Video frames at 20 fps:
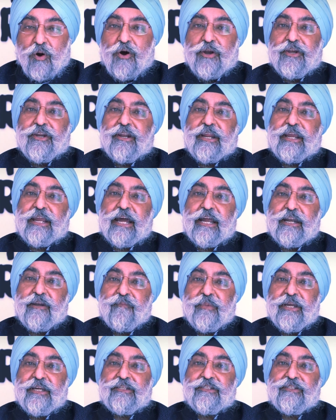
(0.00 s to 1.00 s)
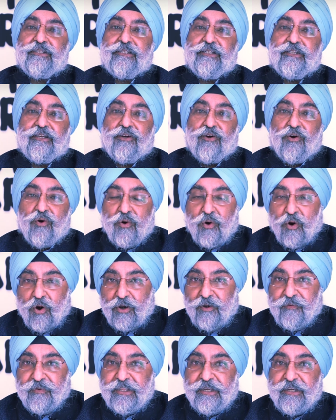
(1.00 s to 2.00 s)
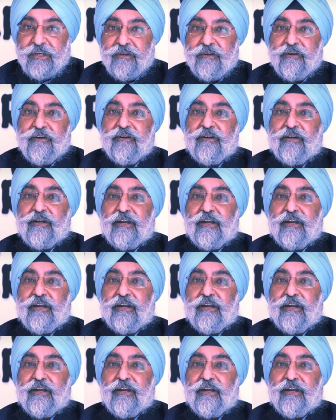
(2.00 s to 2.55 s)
on your academics all over the year,